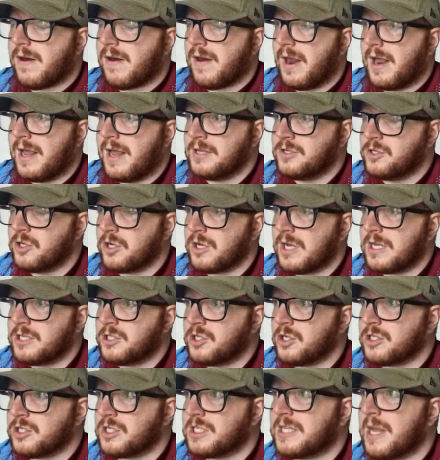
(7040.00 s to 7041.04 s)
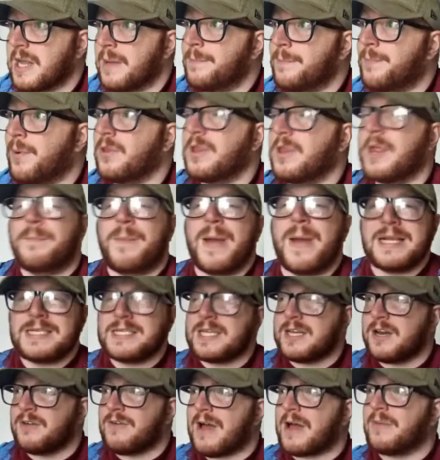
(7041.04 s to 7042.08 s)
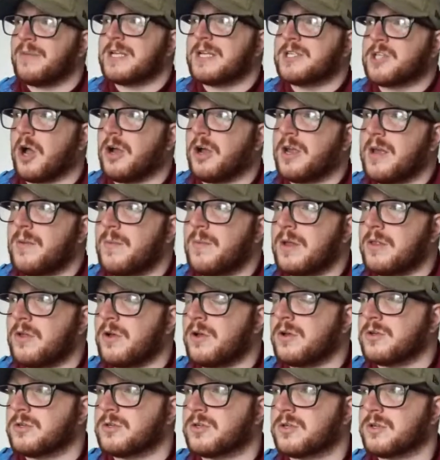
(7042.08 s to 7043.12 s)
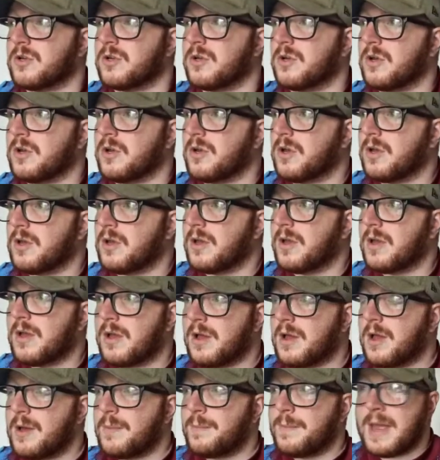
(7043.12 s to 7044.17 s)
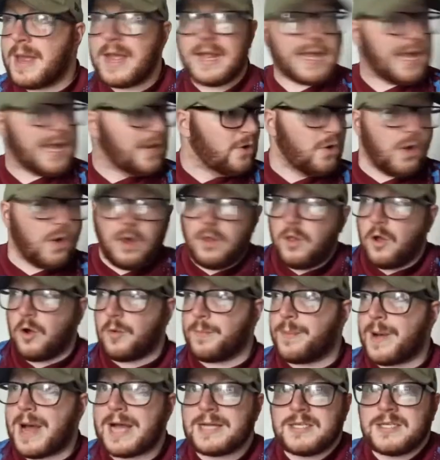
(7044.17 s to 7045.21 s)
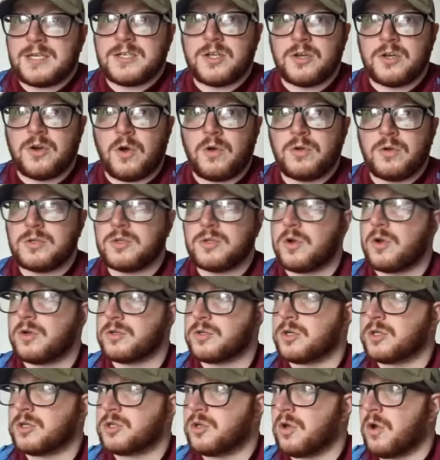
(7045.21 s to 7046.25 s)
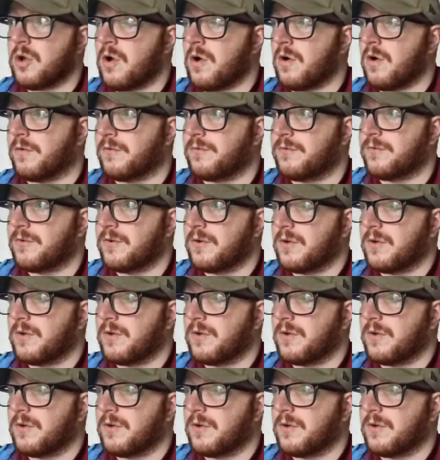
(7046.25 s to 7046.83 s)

It's just simple. They're pissing around. They're toying with us. Making no-look passes and all sorts of stuff.